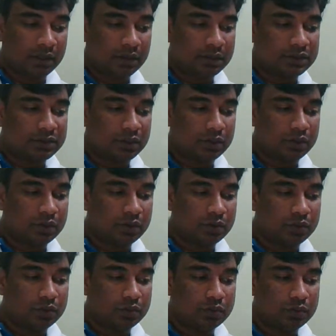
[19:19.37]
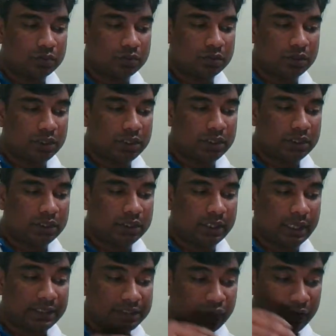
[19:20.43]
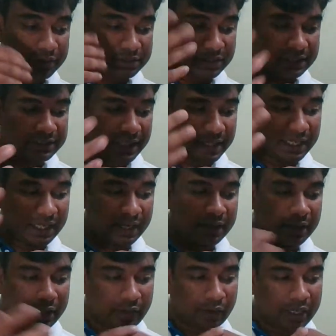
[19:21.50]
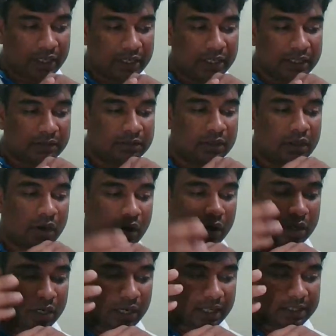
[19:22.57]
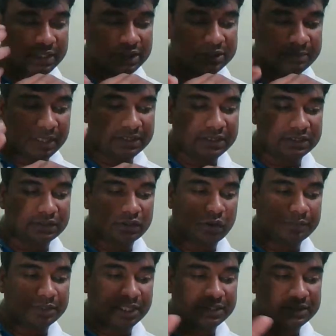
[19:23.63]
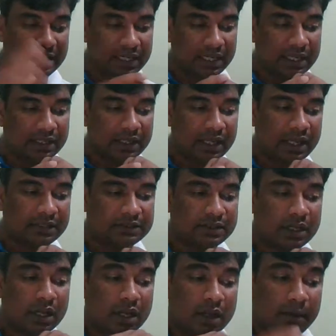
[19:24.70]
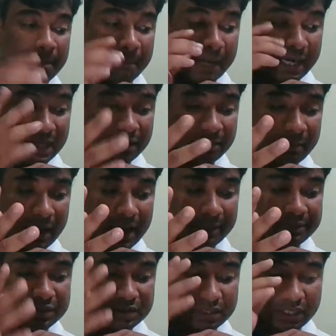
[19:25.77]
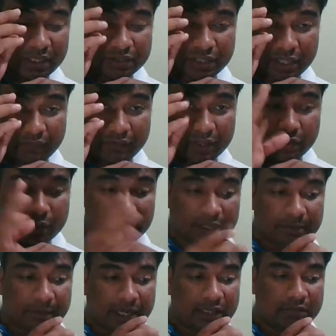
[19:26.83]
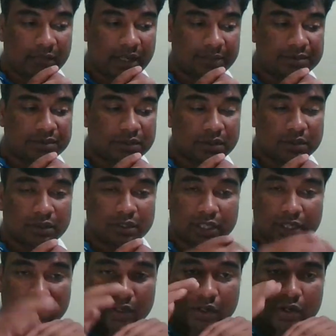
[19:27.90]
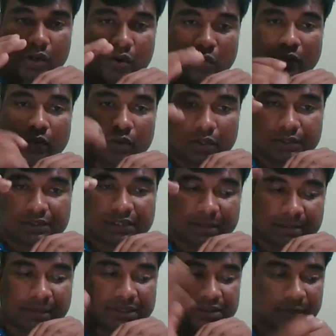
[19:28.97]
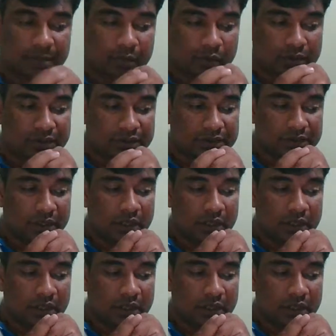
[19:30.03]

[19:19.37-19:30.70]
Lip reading: So enjoys designing and decorating, organizing spaces, objects, and areas. Mind maps, yes, they're very good at mind maps. They know step by step process.